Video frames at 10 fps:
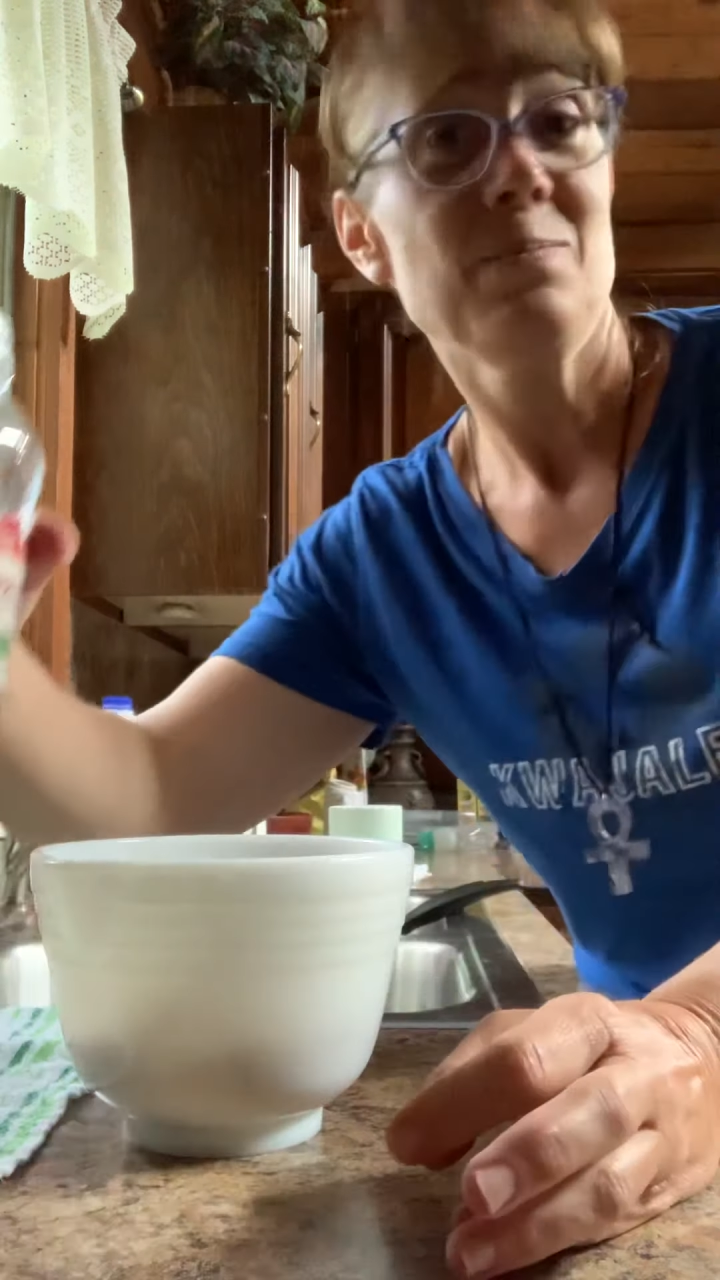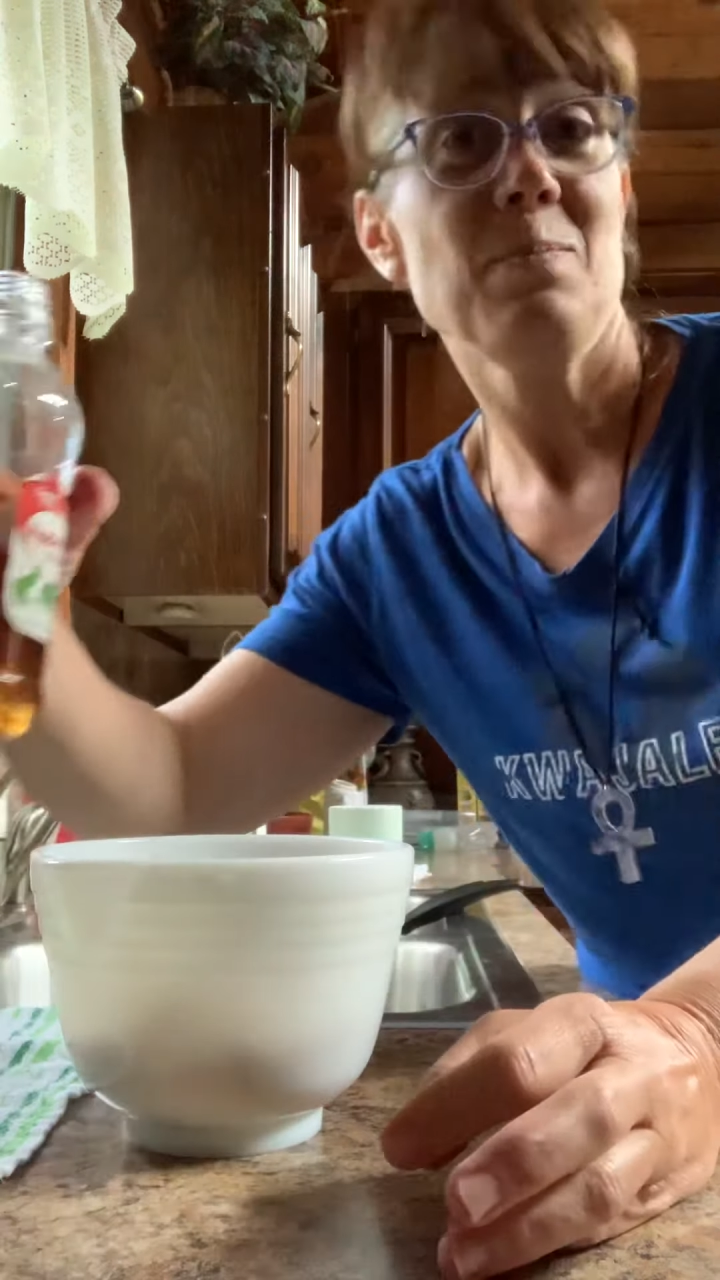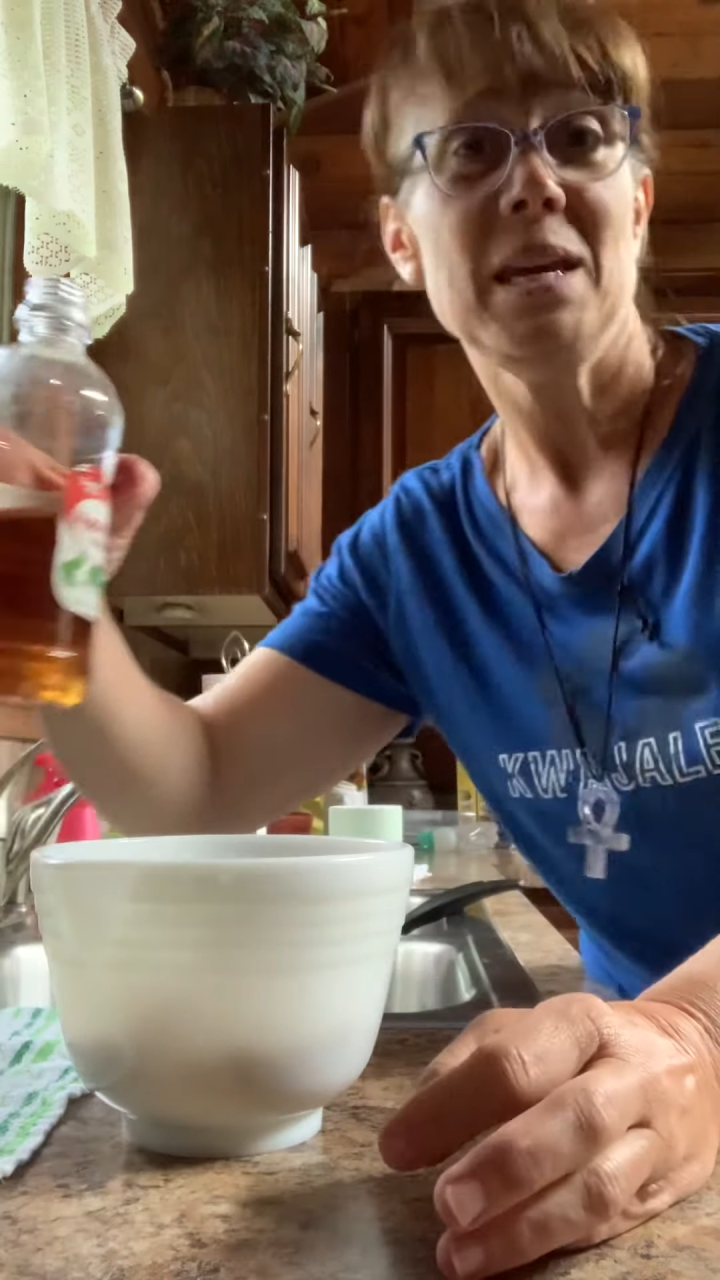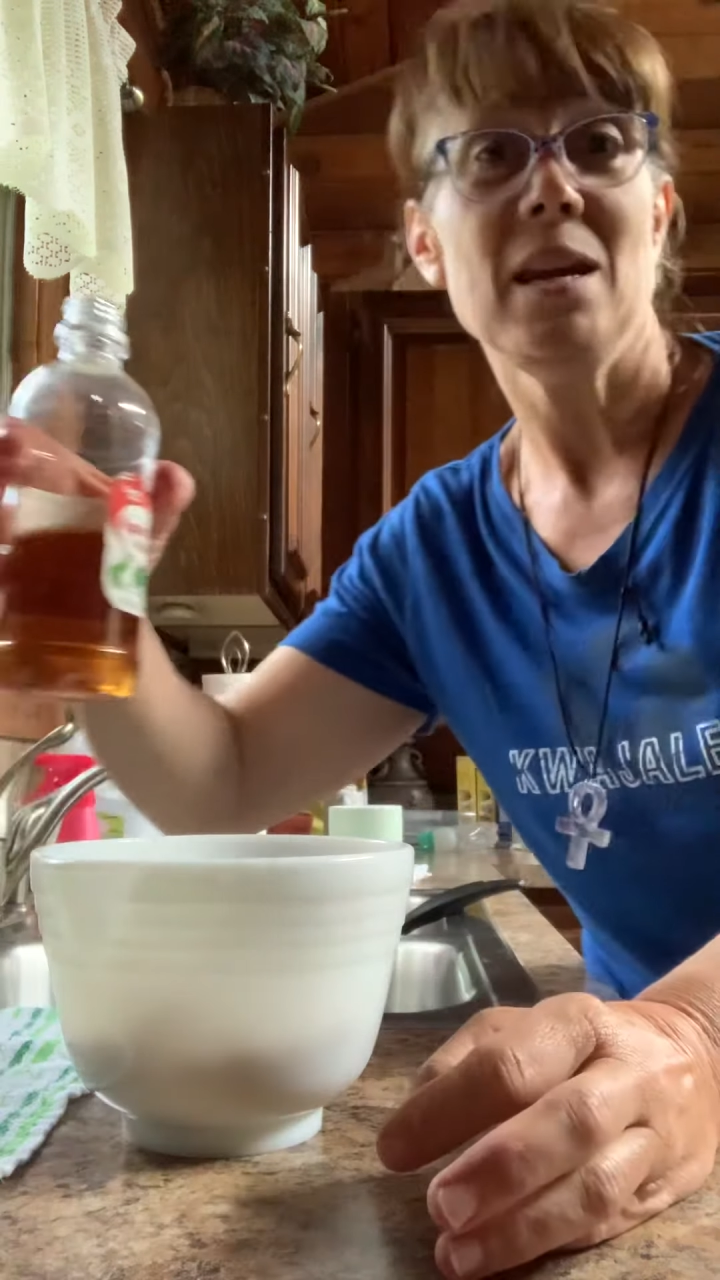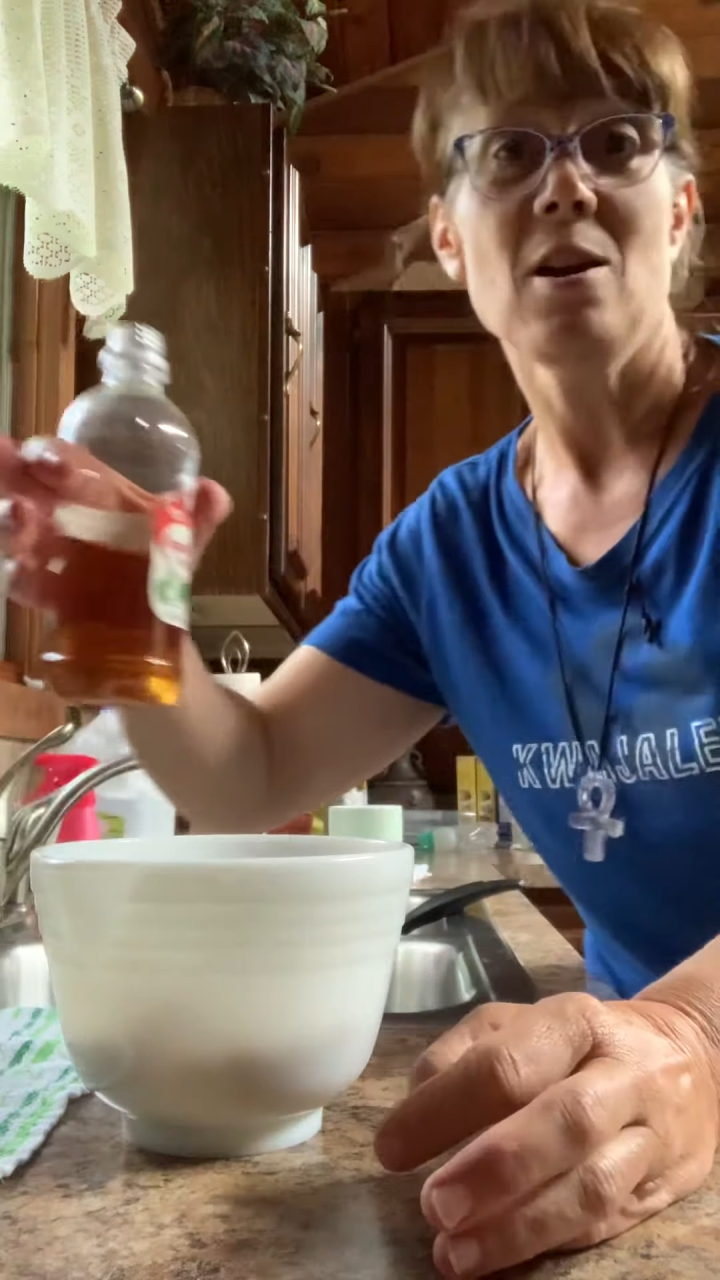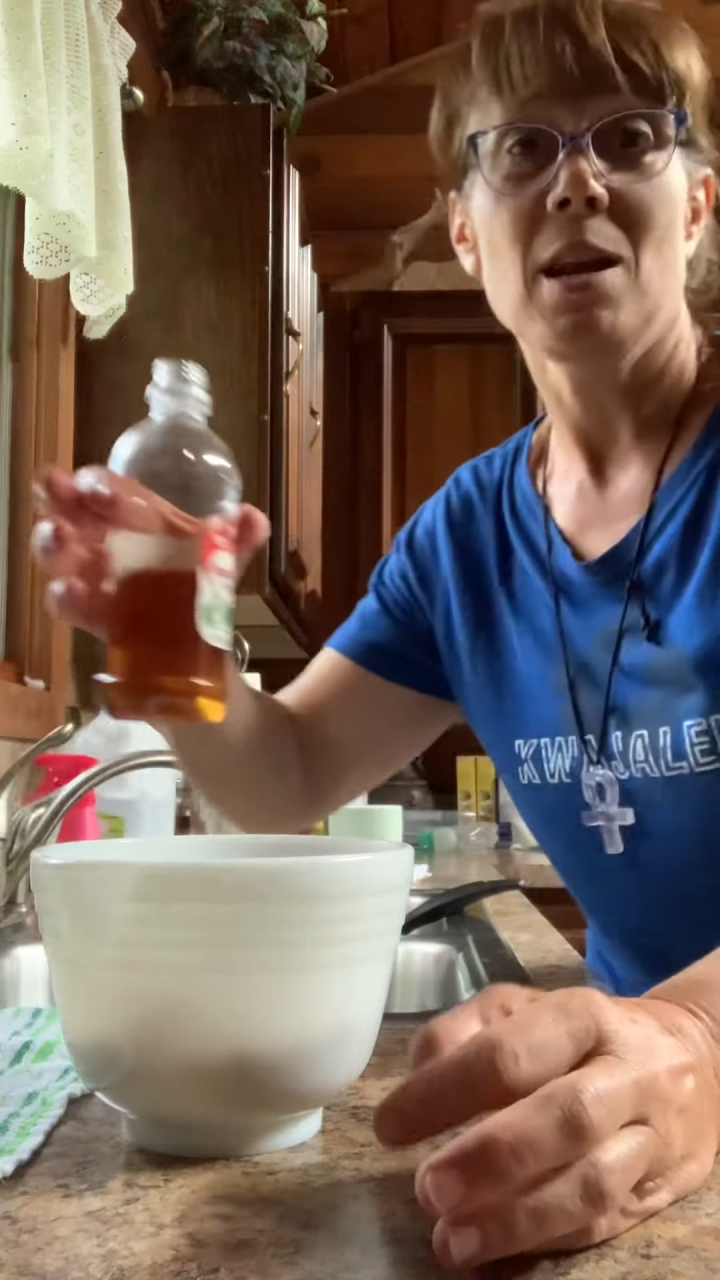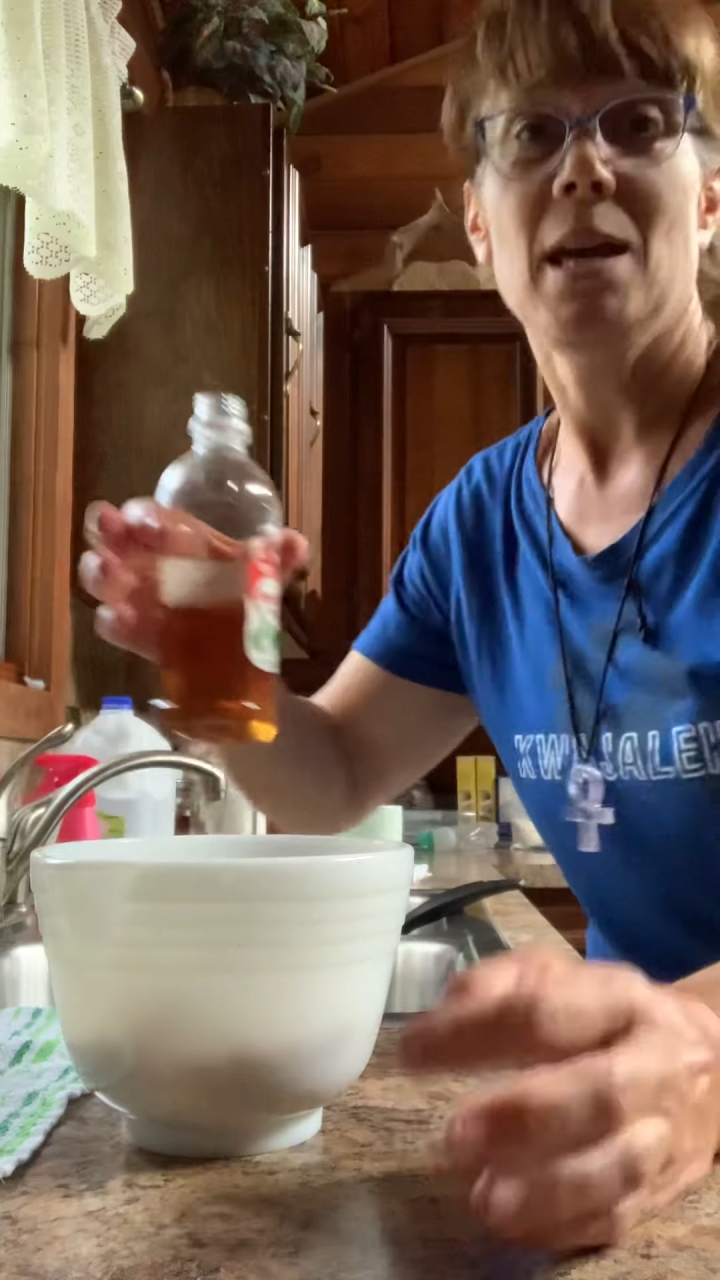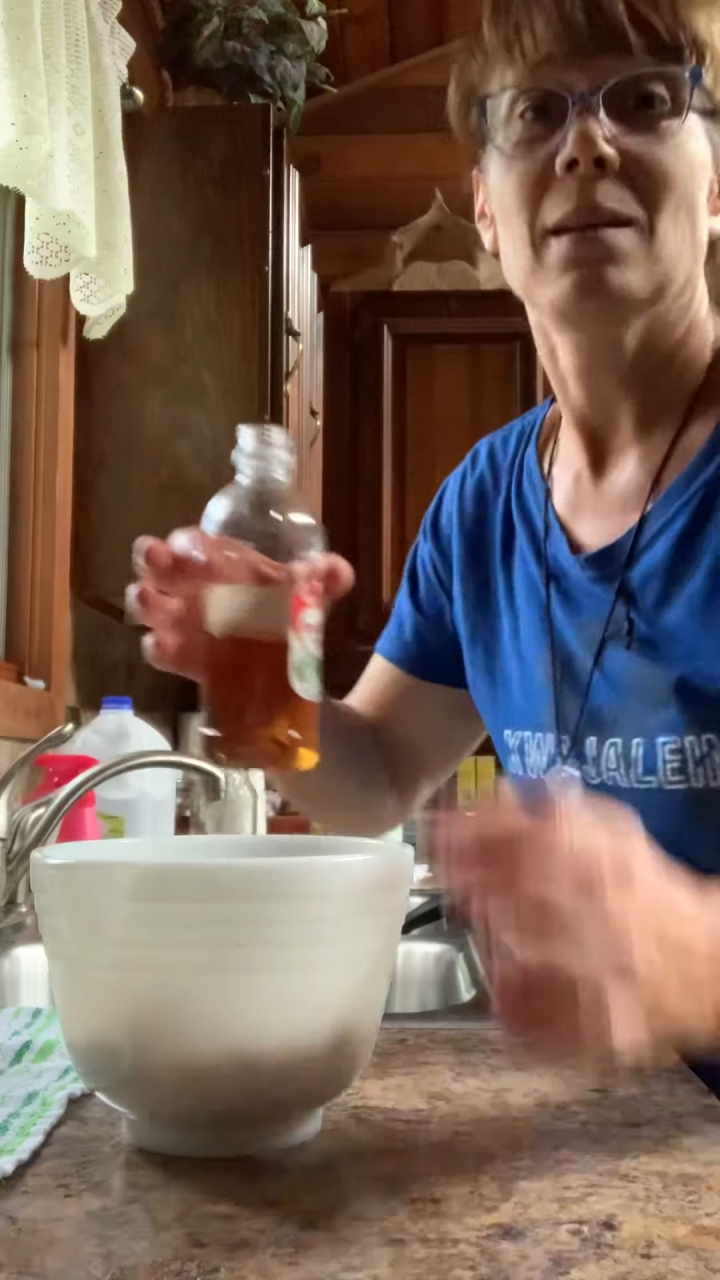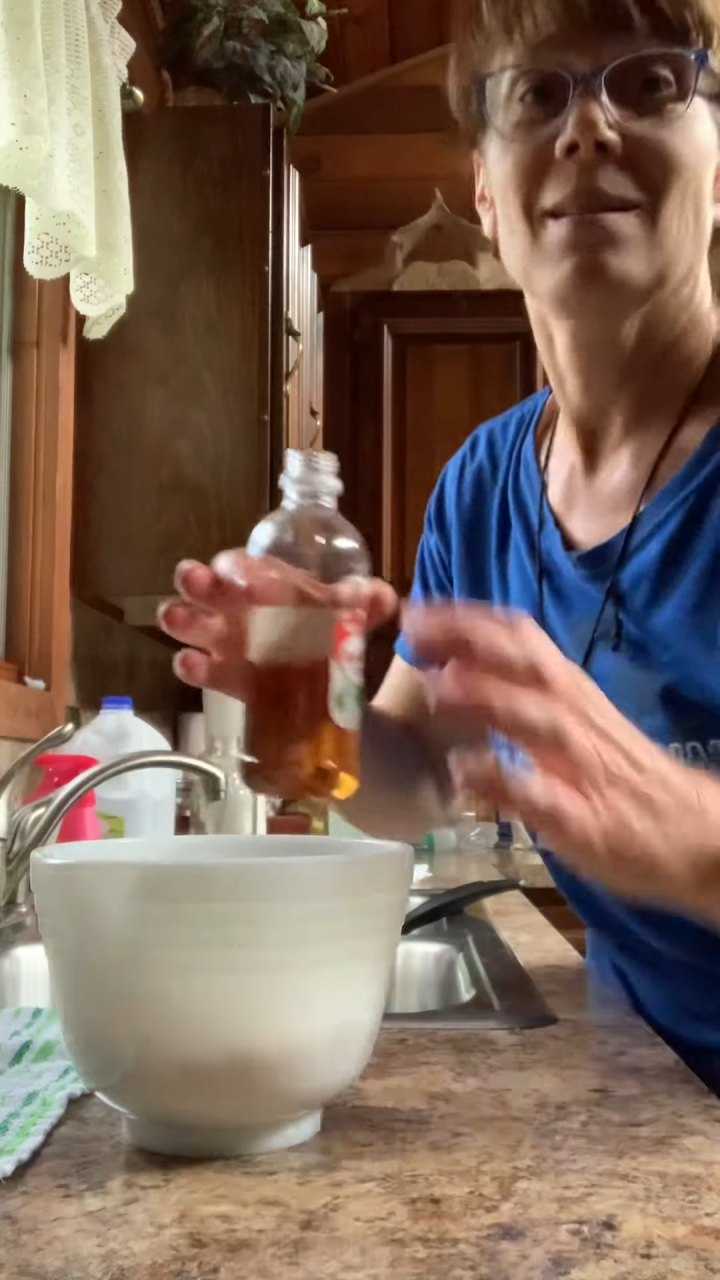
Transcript: pee on it.